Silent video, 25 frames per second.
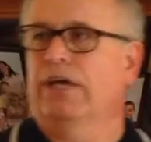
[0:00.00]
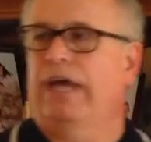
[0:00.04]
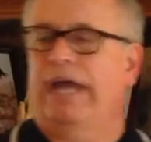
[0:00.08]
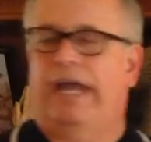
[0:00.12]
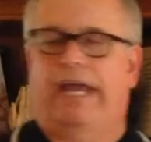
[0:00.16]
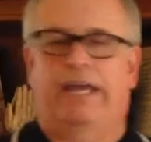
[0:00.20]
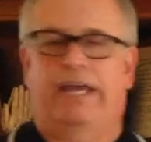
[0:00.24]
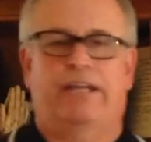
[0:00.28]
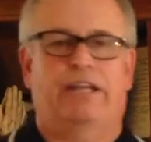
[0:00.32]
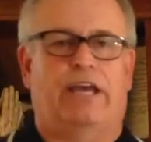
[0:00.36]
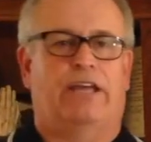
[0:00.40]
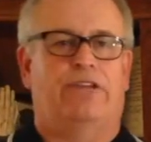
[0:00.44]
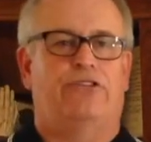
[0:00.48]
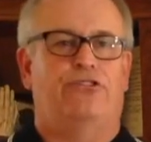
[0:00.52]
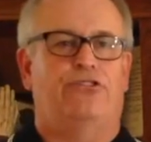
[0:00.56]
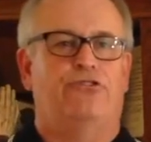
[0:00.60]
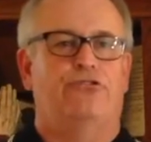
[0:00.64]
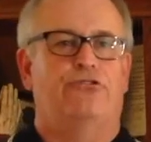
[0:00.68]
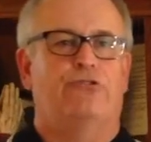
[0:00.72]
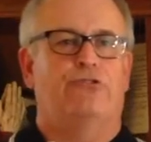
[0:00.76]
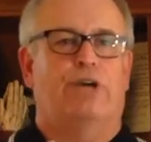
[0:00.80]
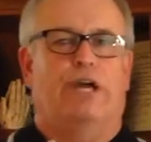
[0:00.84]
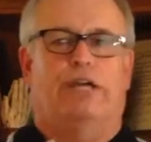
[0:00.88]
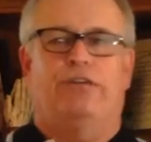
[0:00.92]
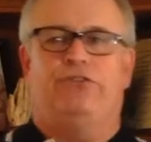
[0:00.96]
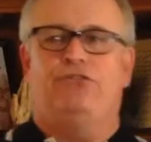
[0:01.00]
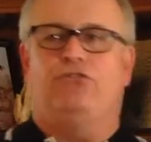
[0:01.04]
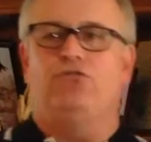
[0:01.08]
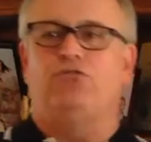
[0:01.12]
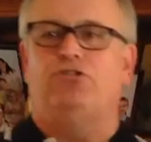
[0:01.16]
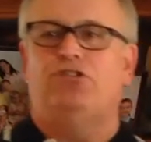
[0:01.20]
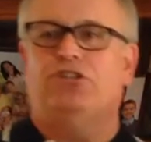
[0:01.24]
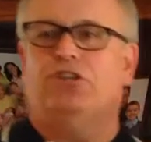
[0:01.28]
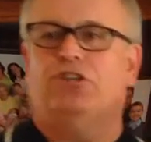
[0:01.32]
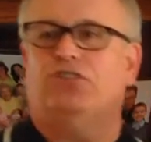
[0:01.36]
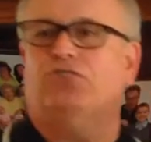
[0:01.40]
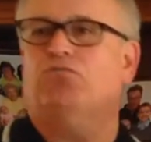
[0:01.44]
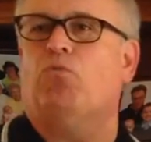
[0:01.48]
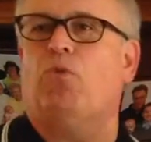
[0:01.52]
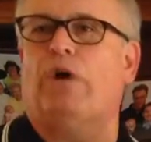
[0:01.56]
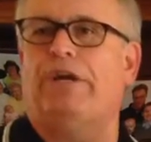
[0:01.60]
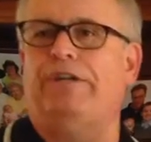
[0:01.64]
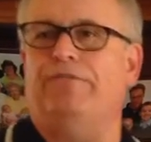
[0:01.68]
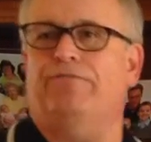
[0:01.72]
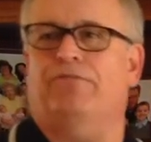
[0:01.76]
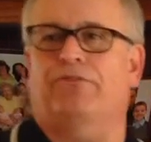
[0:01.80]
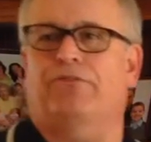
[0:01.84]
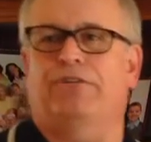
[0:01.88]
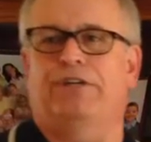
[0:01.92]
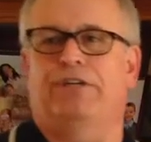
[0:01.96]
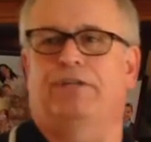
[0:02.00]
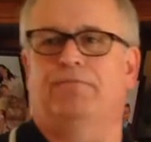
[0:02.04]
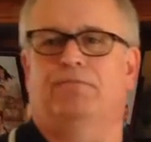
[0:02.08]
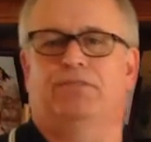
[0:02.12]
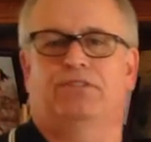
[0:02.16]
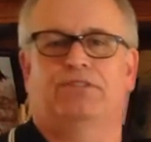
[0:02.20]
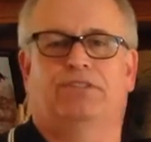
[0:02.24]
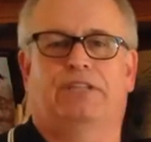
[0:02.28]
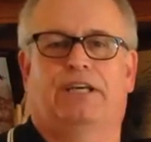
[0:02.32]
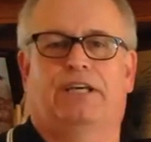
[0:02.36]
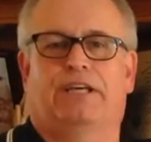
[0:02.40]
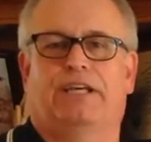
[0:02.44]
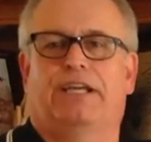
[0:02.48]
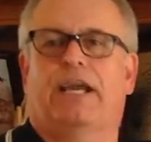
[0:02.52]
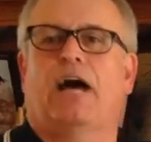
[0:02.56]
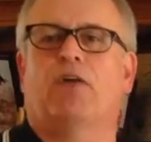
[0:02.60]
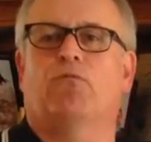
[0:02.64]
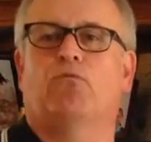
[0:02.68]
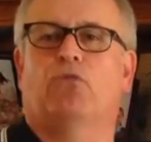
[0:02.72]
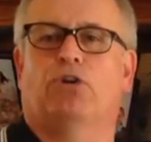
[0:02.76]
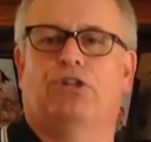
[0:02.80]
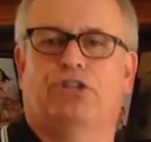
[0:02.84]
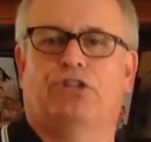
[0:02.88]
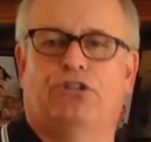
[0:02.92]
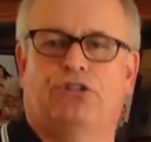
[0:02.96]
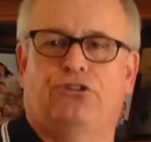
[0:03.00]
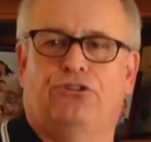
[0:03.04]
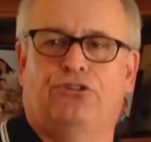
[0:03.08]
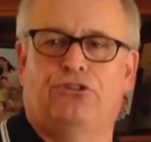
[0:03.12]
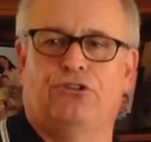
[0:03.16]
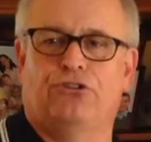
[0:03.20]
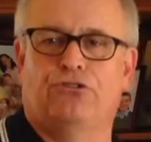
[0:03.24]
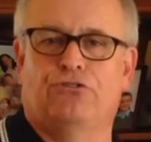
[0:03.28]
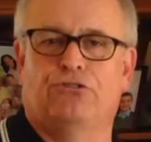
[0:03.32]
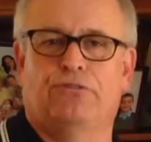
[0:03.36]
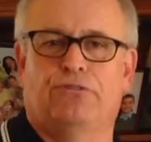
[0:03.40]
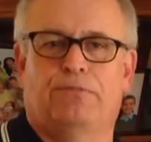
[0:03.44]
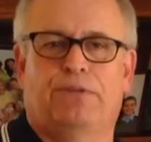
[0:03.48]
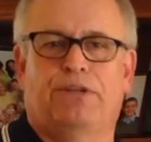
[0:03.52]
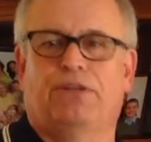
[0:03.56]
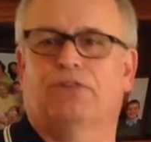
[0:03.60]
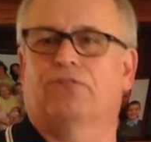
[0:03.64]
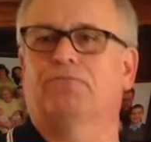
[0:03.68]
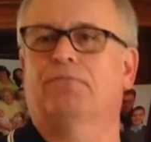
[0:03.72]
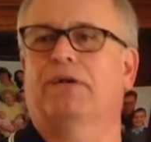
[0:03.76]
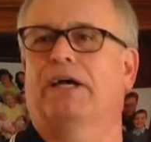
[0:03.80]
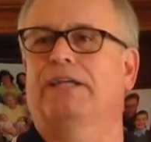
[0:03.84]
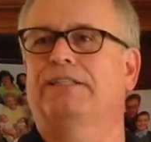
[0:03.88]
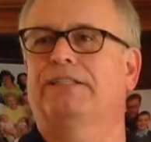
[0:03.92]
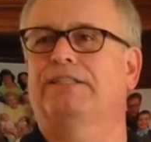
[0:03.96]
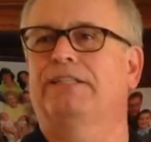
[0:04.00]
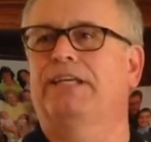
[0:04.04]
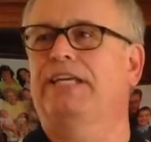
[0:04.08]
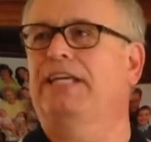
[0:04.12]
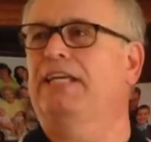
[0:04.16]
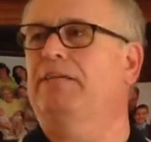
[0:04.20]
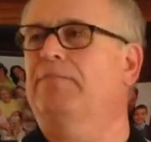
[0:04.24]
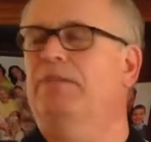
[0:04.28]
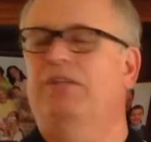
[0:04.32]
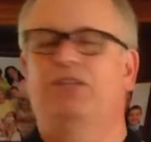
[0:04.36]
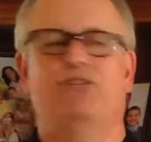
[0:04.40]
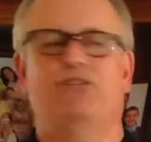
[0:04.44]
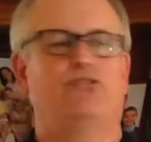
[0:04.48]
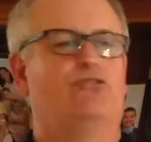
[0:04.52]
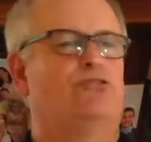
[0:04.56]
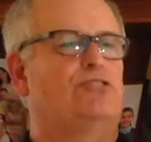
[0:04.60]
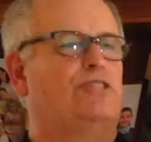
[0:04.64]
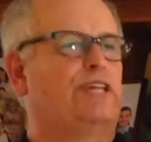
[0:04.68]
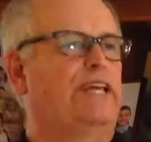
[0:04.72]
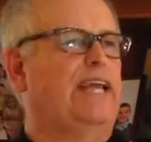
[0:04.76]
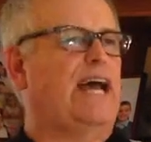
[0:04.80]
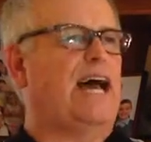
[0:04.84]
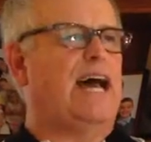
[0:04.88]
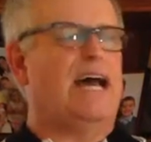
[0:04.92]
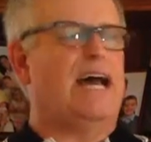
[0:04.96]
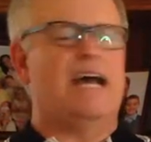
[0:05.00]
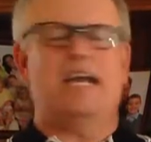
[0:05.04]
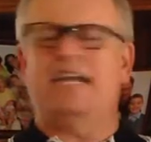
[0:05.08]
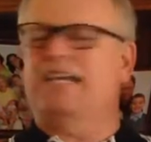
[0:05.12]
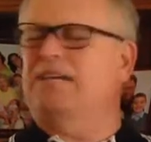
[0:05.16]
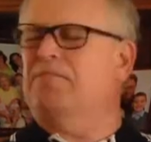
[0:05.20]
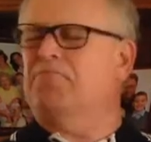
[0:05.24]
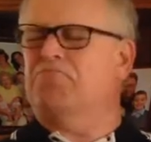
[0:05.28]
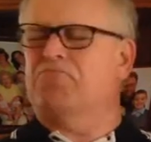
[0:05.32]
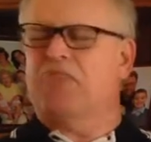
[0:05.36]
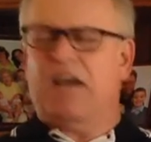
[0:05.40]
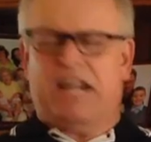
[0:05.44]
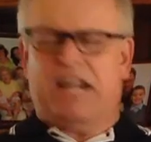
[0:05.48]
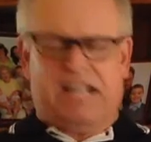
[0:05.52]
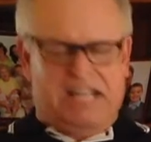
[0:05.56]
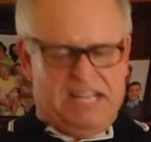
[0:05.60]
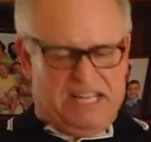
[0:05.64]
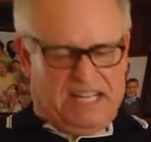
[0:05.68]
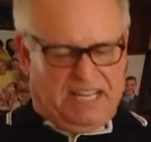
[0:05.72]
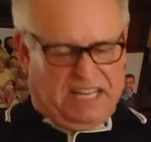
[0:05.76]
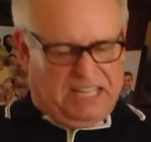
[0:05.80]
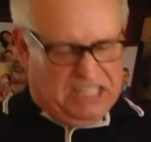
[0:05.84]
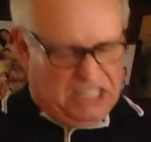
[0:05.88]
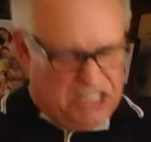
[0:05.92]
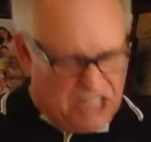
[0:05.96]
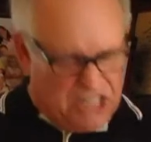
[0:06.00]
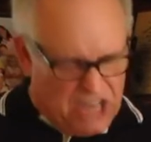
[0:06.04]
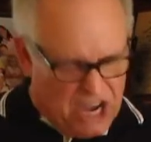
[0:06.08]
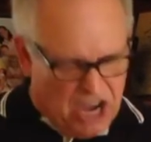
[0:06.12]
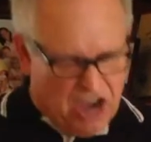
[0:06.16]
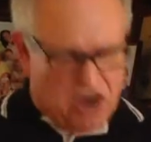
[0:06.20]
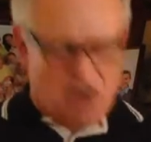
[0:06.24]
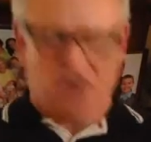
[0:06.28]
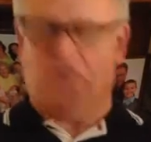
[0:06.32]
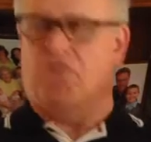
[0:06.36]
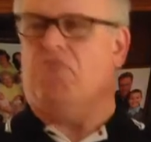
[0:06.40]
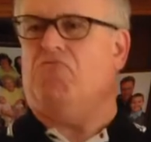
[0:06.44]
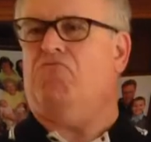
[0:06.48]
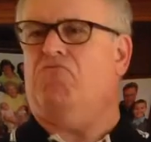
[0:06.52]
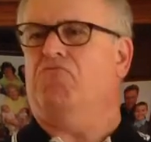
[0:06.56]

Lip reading: And you just wait for Him to say, I want you to be on my team. And you say, I am ready to go.